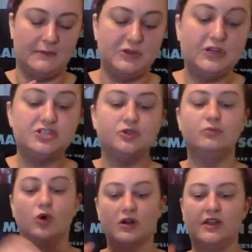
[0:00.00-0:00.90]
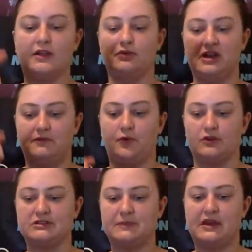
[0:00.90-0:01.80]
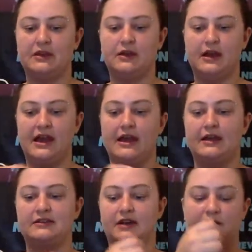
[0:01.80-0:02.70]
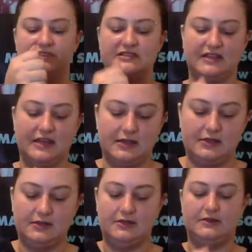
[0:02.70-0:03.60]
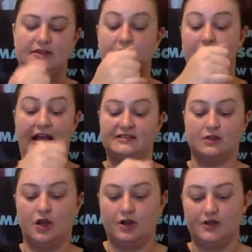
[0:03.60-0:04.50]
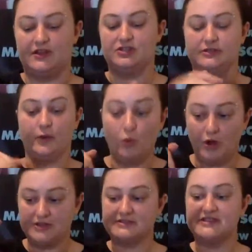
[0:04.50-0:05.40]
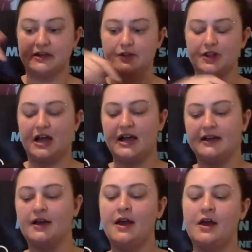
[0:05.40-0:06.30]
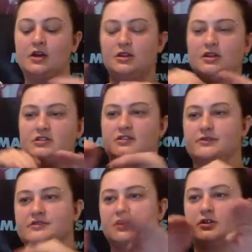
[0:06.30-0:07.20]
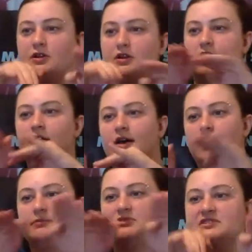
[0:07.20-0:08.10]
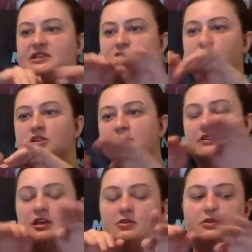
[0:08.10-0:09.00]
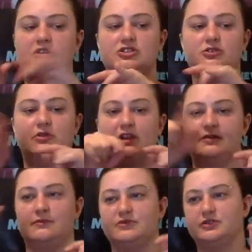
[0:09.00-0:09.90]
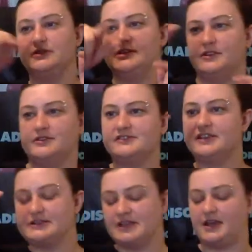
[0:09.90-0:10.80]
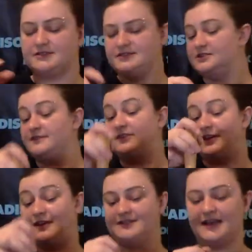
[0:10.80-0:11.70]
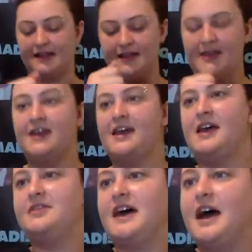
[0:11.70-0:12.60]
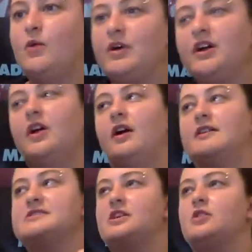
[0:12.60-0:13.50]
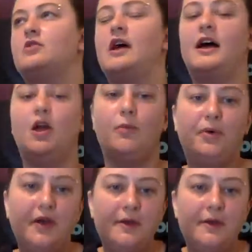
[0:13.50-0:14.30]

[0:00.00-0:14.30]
You can do more like reinforcement and obviously it'll last longer than just like one single line. There's also certain stitches that you can do, like I'm doing this little zigzag stitch, if you can't tell, that will also help